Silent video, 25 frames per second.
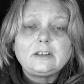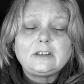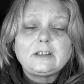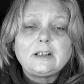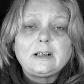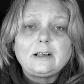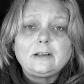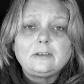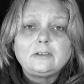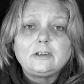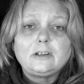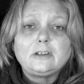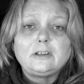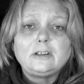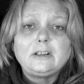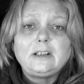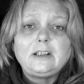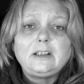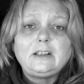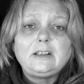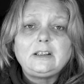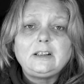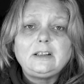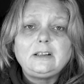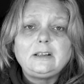started in
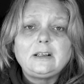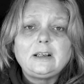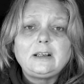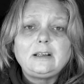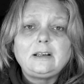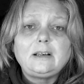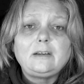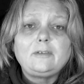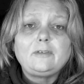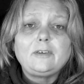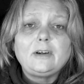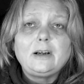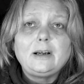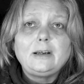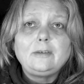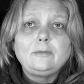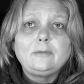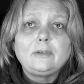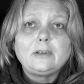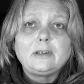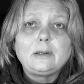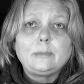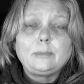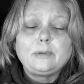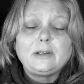1895
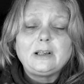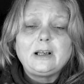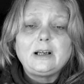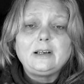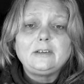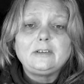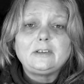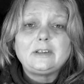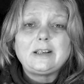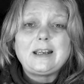with a plan